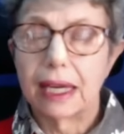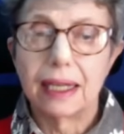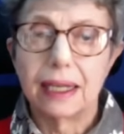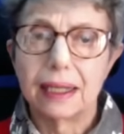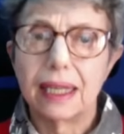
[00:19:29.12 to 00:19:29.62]

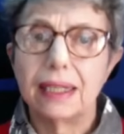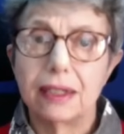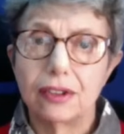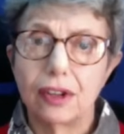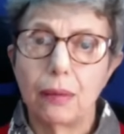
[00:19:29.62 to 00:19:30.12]
an
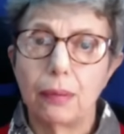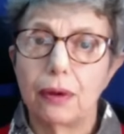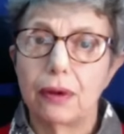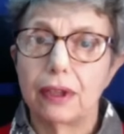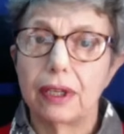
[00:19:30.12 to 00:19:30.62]

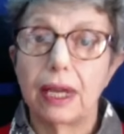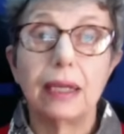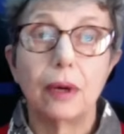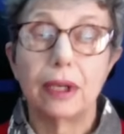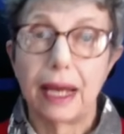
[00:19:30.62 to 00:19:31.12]
example that
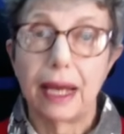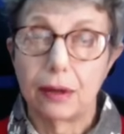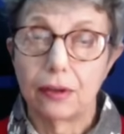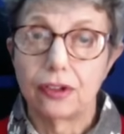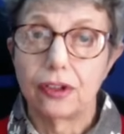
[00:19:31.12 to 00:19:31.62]
anyone
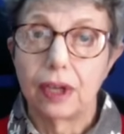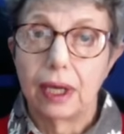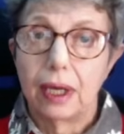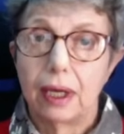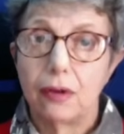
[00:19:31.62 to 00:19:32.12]
else
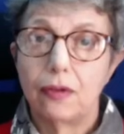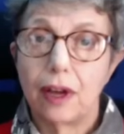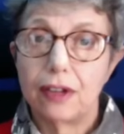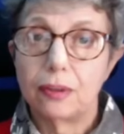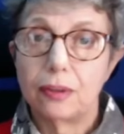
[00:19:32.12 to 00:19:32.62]
who
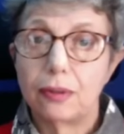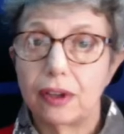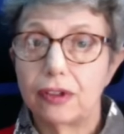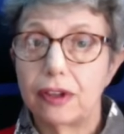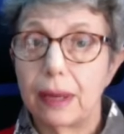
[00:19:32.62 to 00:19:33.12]
finds
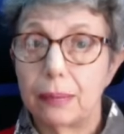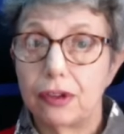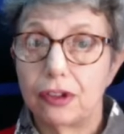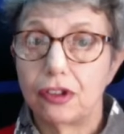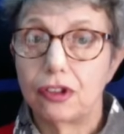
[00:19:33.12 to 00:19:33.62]
themselves in that
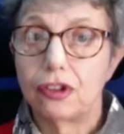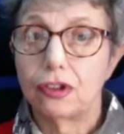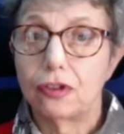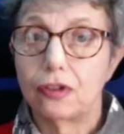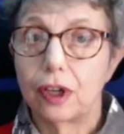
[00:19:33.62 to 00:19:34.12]
position
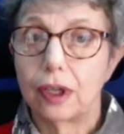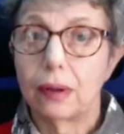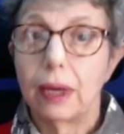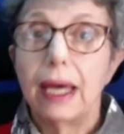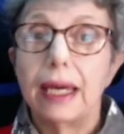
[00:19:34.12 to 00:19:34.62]
should
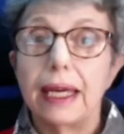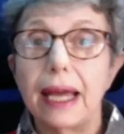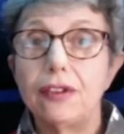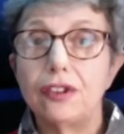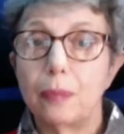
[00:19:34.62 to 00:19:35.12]
follow. He
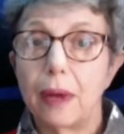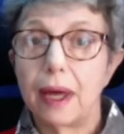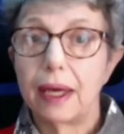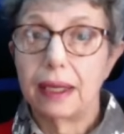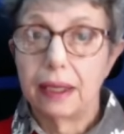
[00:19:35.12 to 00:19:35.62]
ends
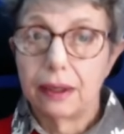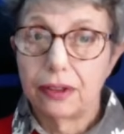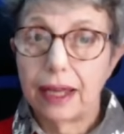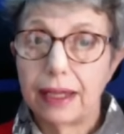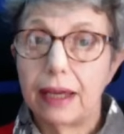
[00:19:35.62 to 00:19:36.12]
by
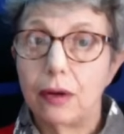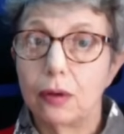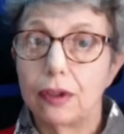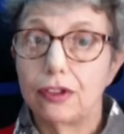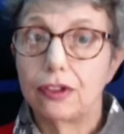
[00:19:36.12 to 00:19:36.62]
thanking
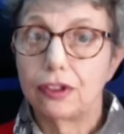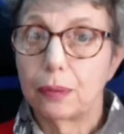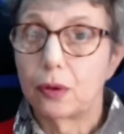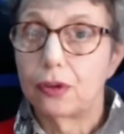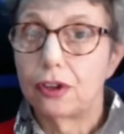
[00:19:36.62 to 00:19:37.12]
all his
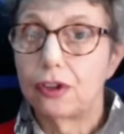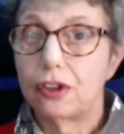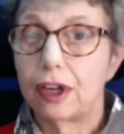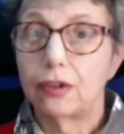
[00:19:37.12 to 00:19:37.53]
supporters,